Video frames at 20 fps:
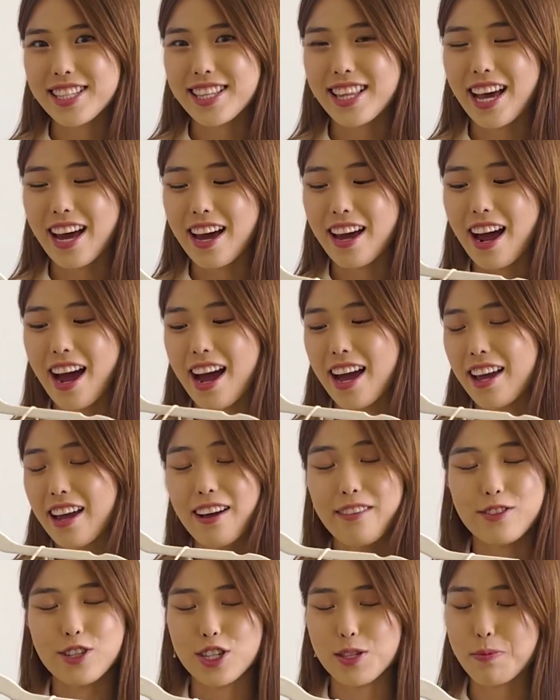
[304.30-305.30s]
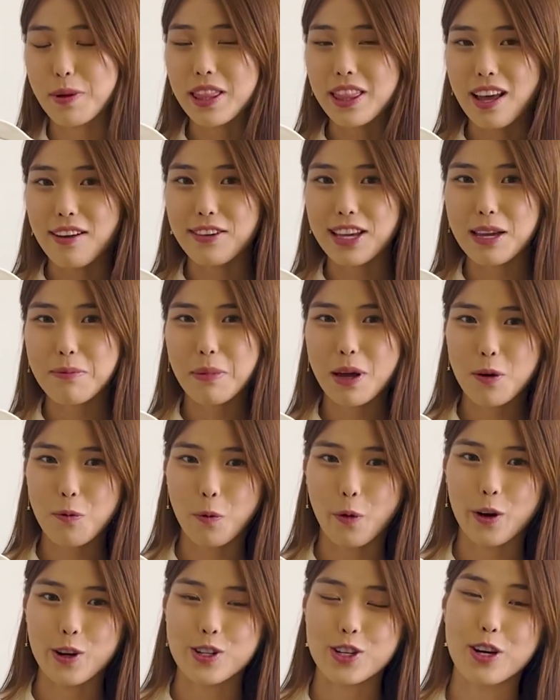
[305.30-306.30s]
that I have just been loving in my
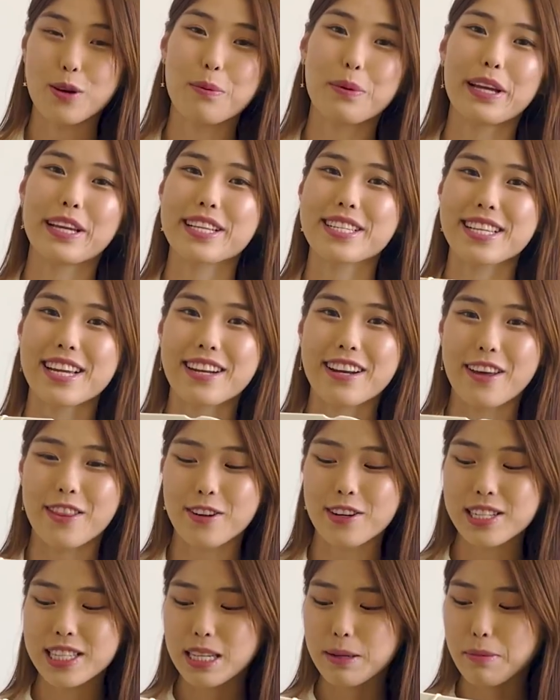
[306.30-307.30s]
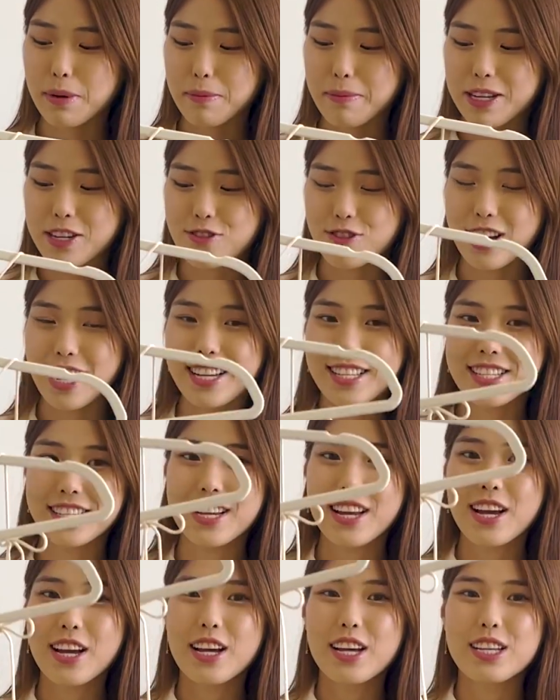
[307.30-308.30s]
wardrobe is another Zimmermann dress.
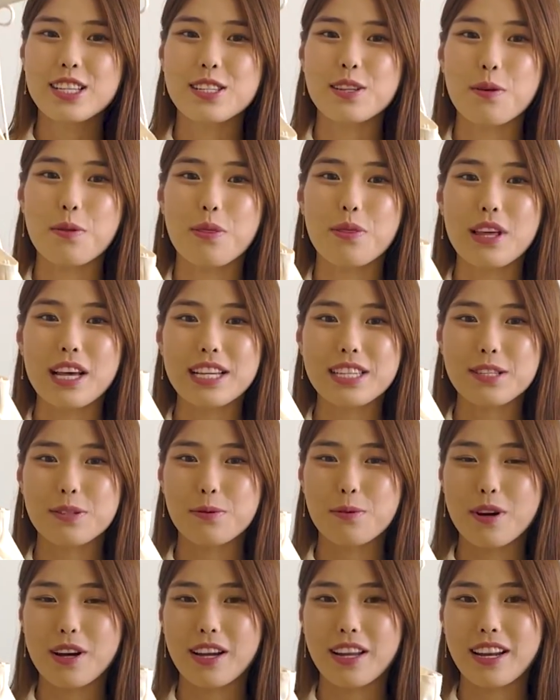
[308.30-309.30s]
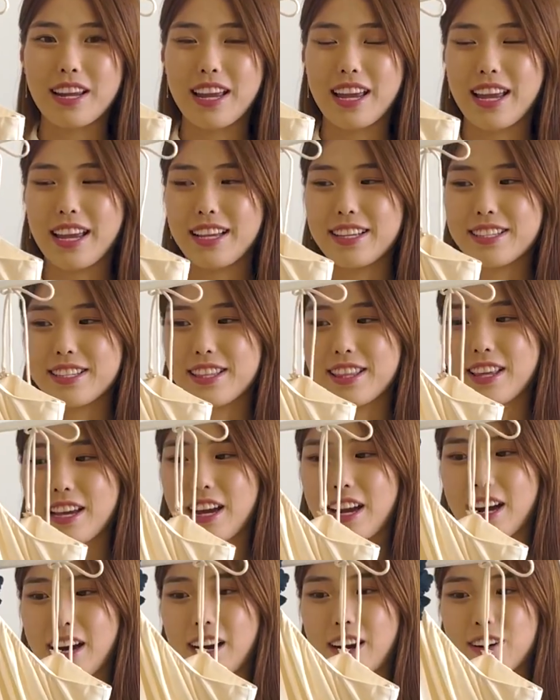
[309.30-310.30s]
So this one is
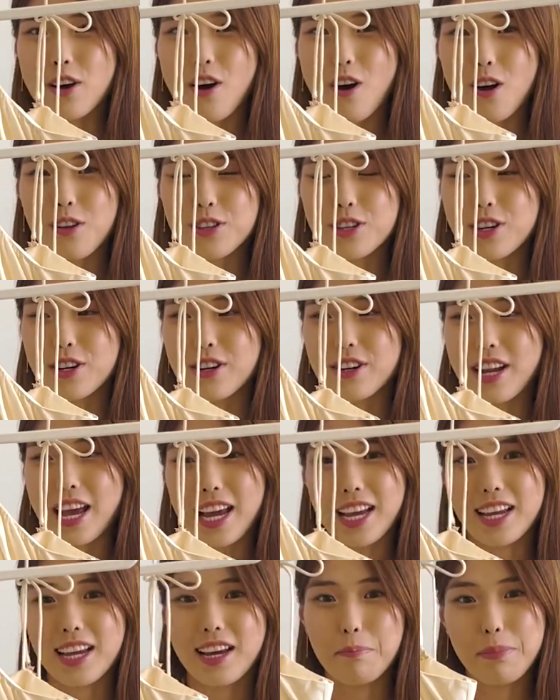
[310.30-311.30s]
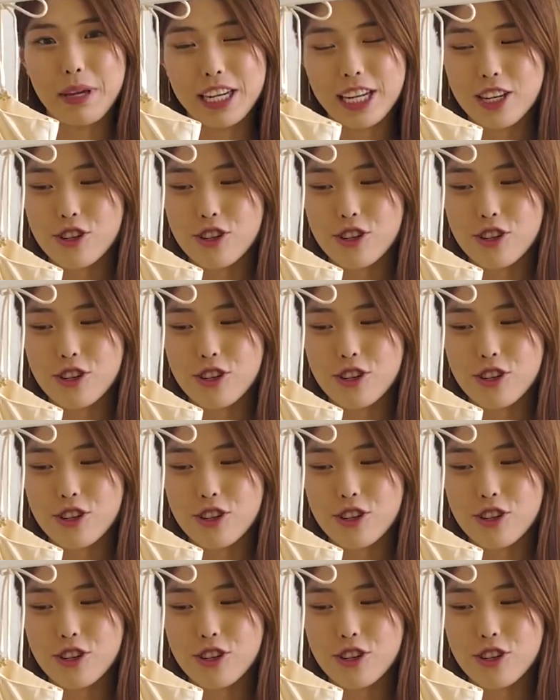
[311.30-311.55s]
their halter neck midi